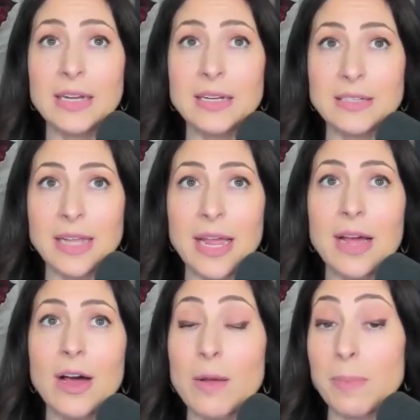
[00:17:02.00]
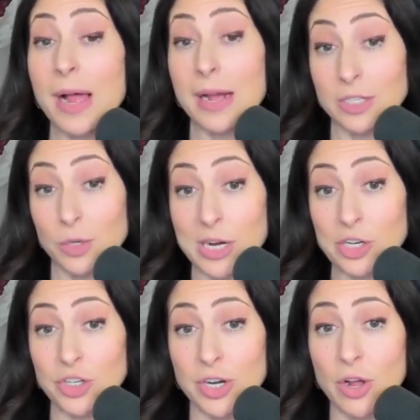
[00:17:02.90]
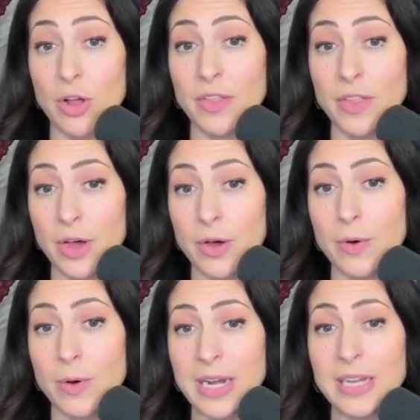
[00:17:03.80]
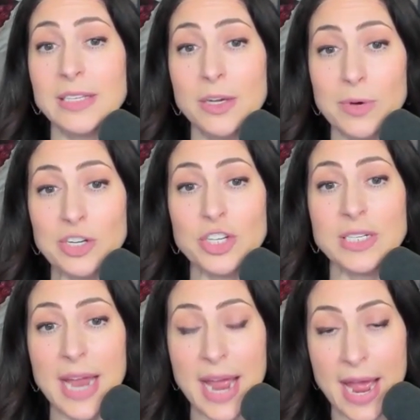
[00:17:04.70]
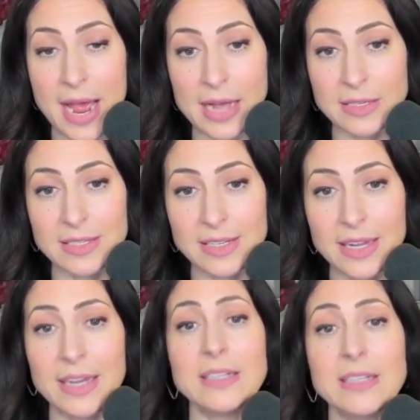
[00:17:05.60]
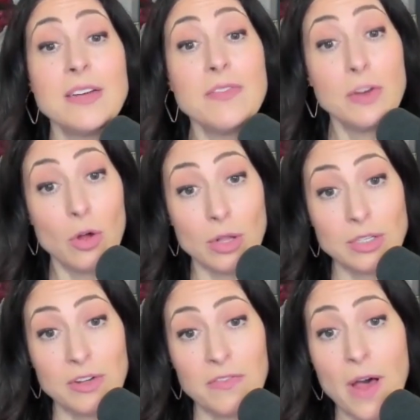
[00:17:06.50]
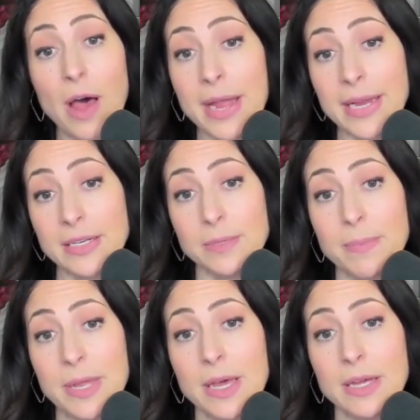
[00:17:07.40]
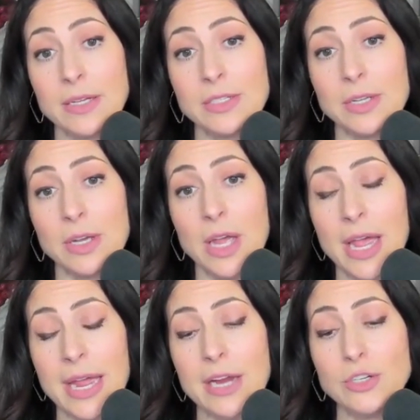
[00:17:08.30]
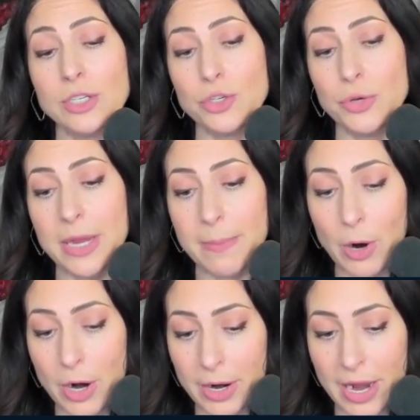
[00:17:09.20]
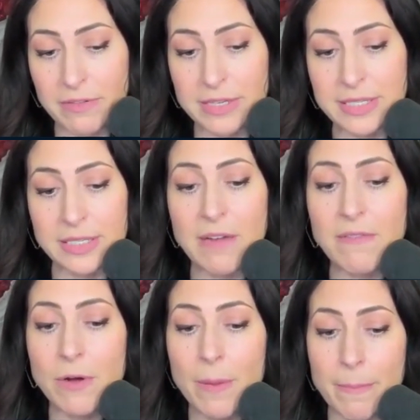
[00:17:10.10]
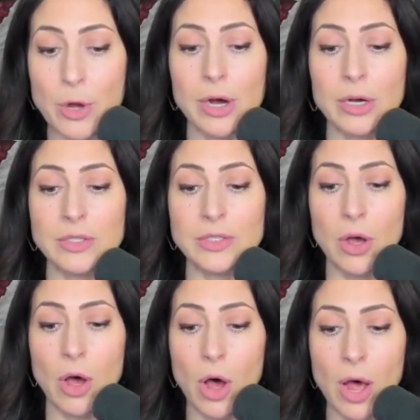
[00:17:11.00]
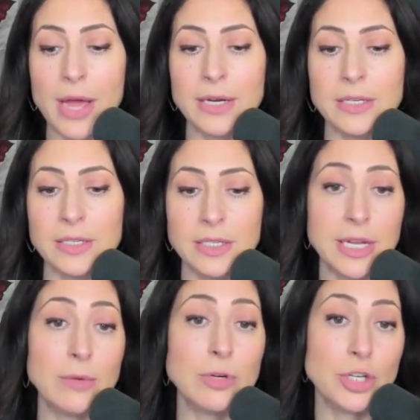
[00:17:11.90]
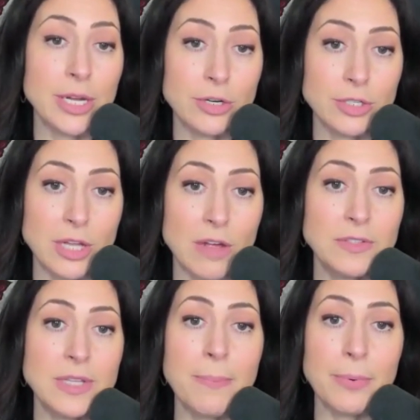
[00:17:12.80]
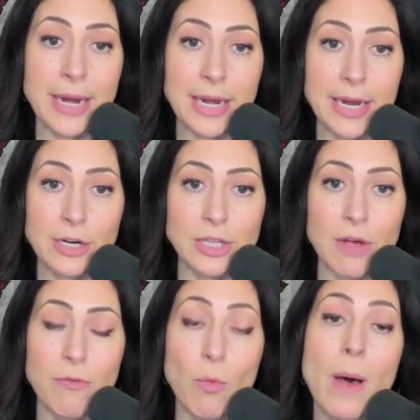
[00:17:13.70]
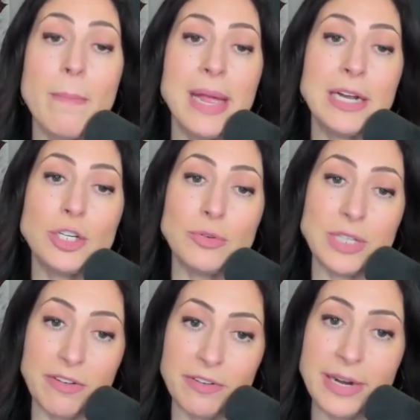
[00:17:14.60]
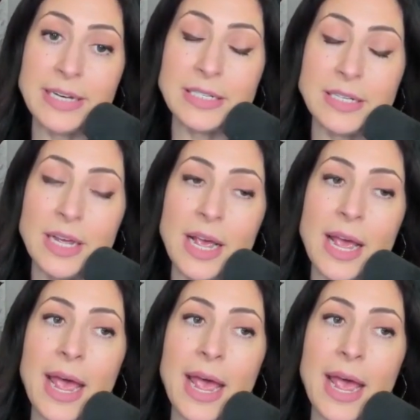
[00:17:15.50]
is a complex question. Although an easy question to ask, it is difficult to find because here's the tricky part. I've read several books on distinguishing yourself, separating yourself, what makes you different.